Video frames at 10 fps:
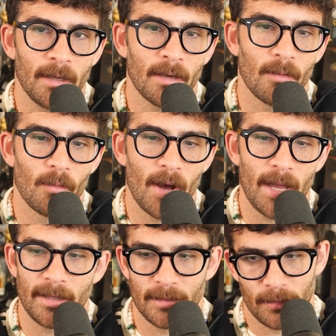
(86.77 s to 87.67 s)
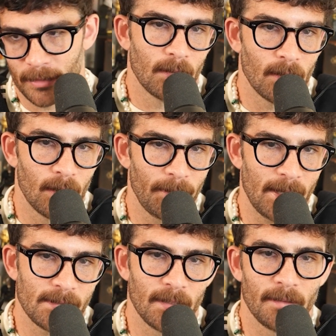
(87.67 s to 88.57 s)
way, dude.
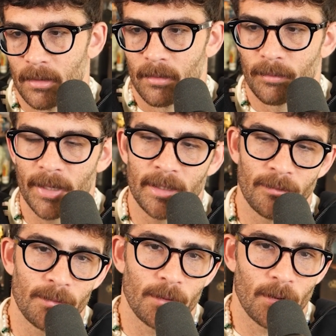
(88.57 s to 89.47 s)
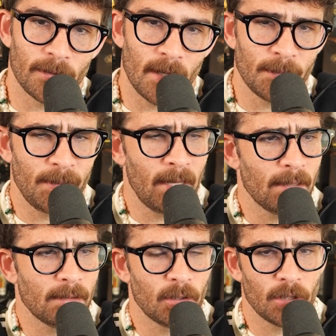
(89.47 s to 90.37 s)
Amazing. Breaking from the New York Times, Pete
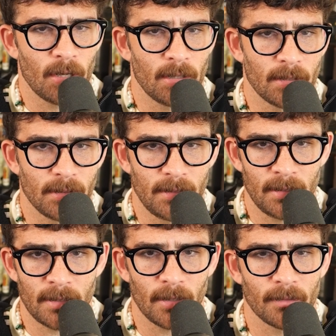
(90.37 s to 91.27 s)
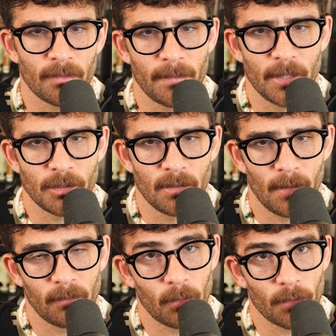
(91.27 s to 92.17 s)
Hegseth shared detailed information
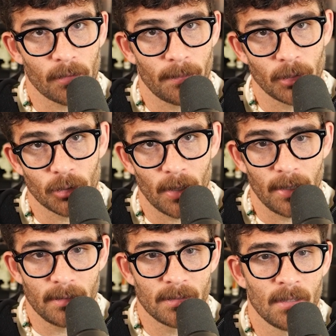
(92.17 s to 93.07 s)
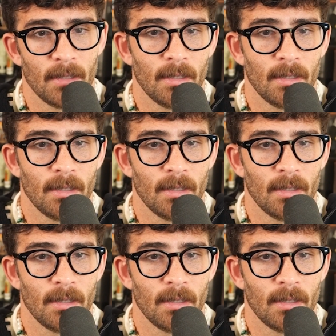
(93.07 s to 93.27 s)
about forthcoming strikes